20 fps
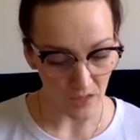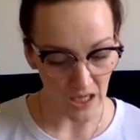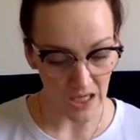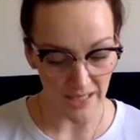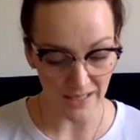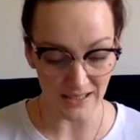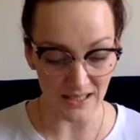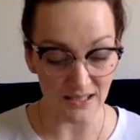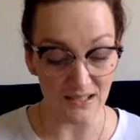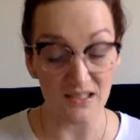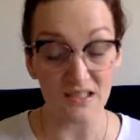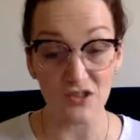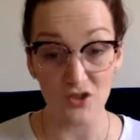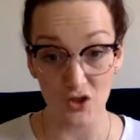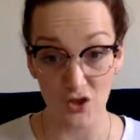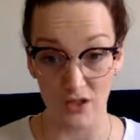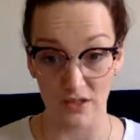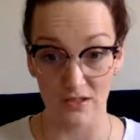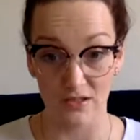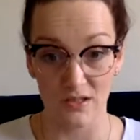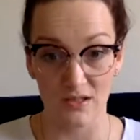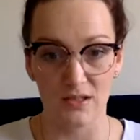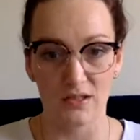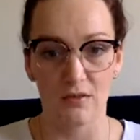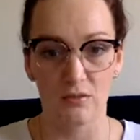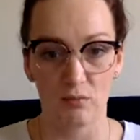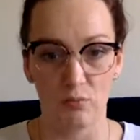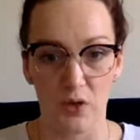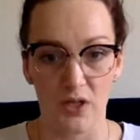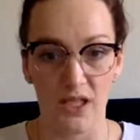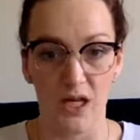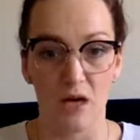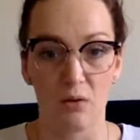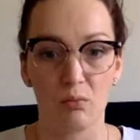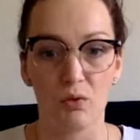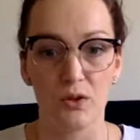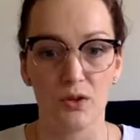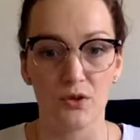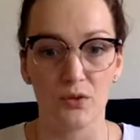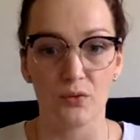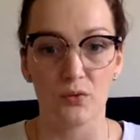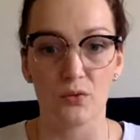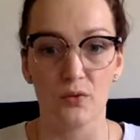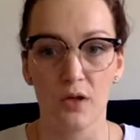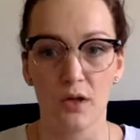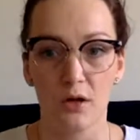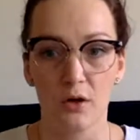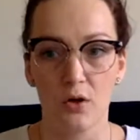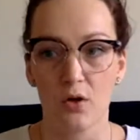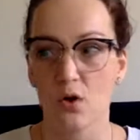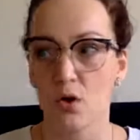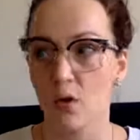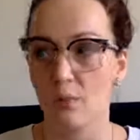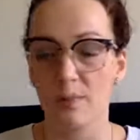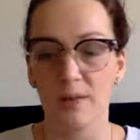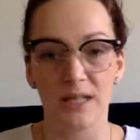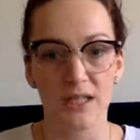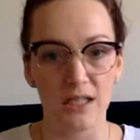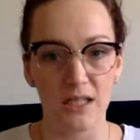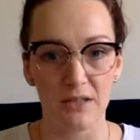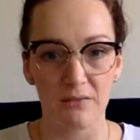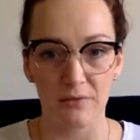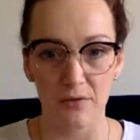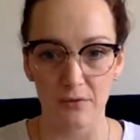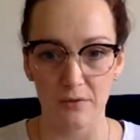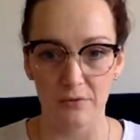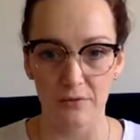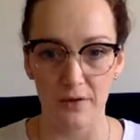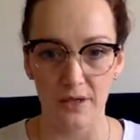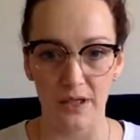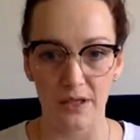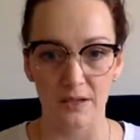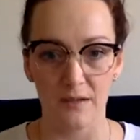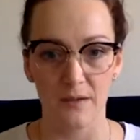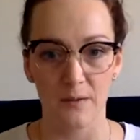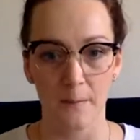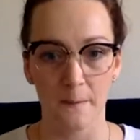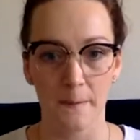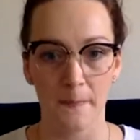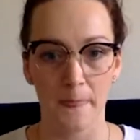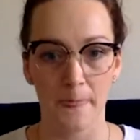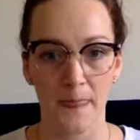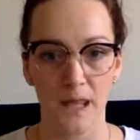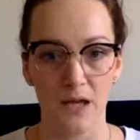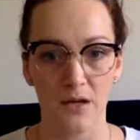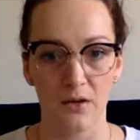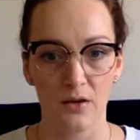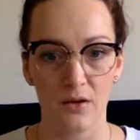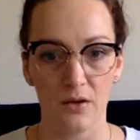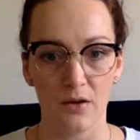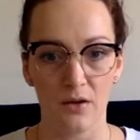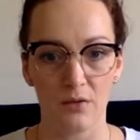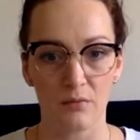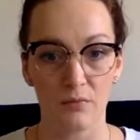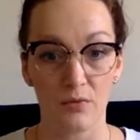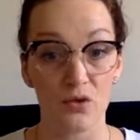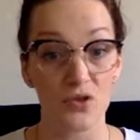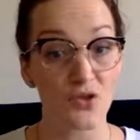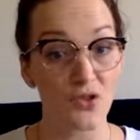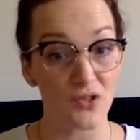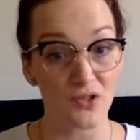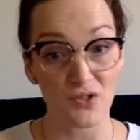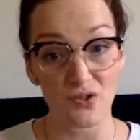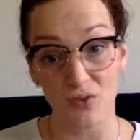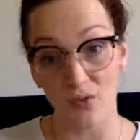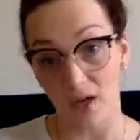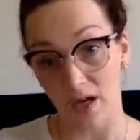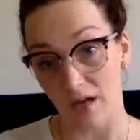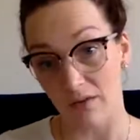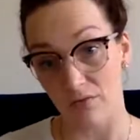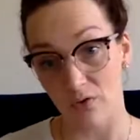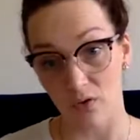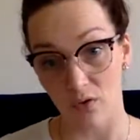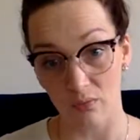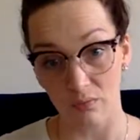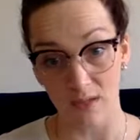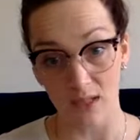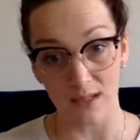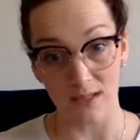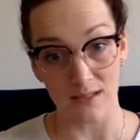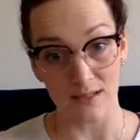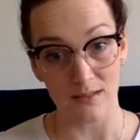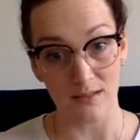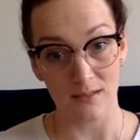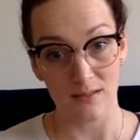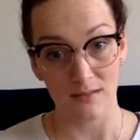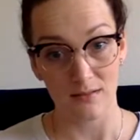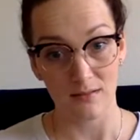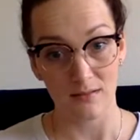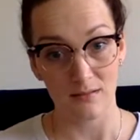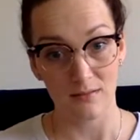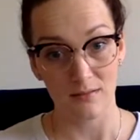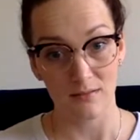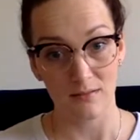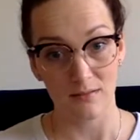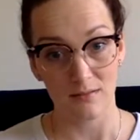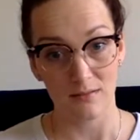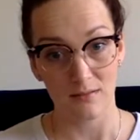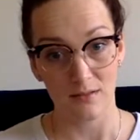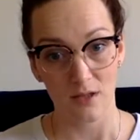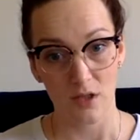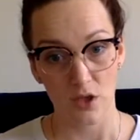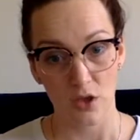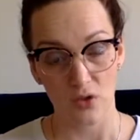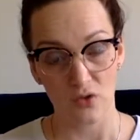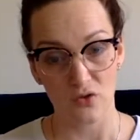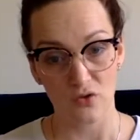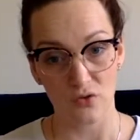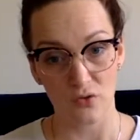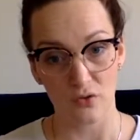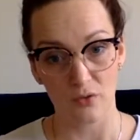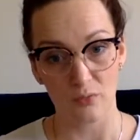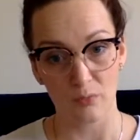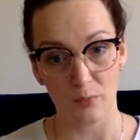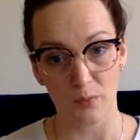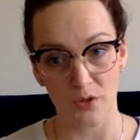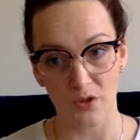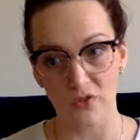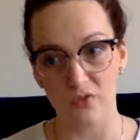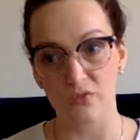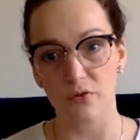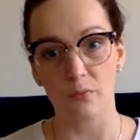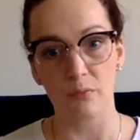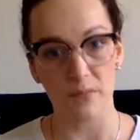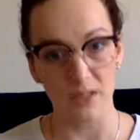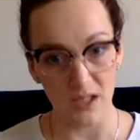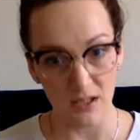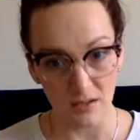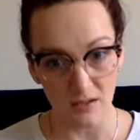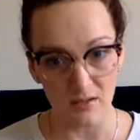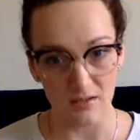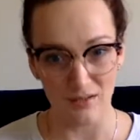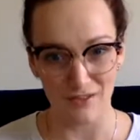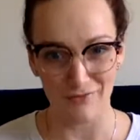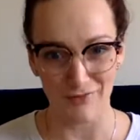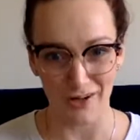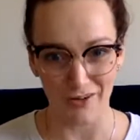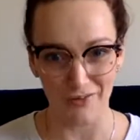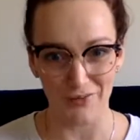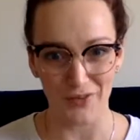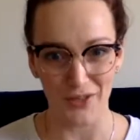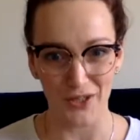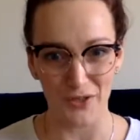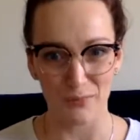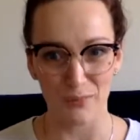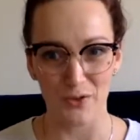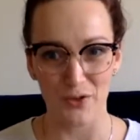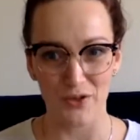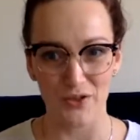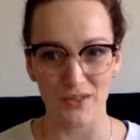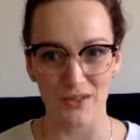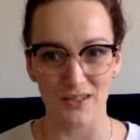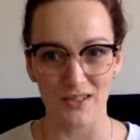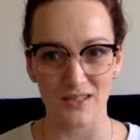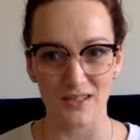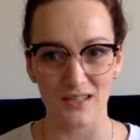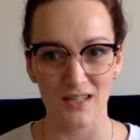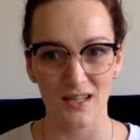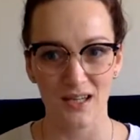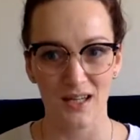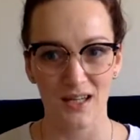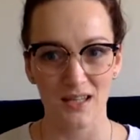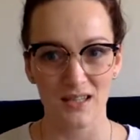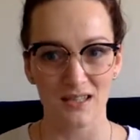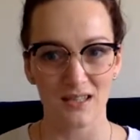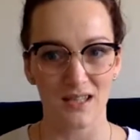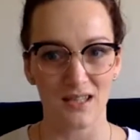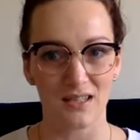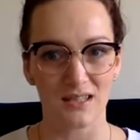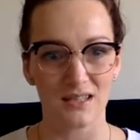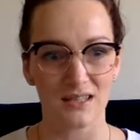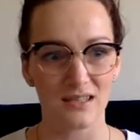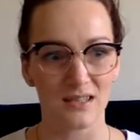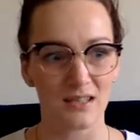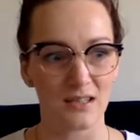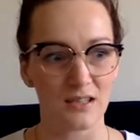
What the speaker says: And this is just what I will do completely for free, just to have you on my list. So, because for me, it's very, very important that